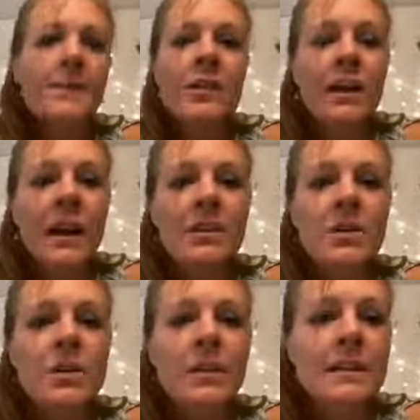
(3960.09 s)
you can
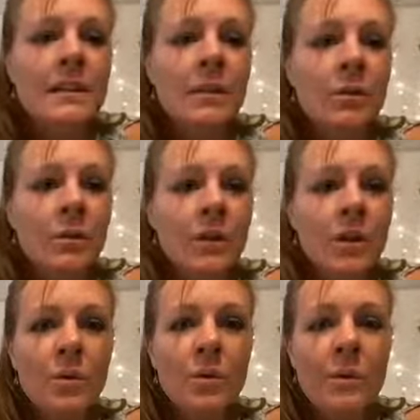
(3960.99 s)
actually look at someone with a
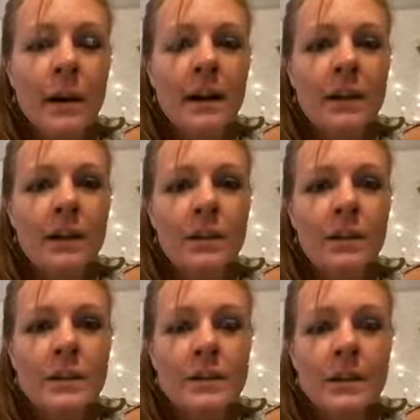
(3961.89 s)
human body and you can see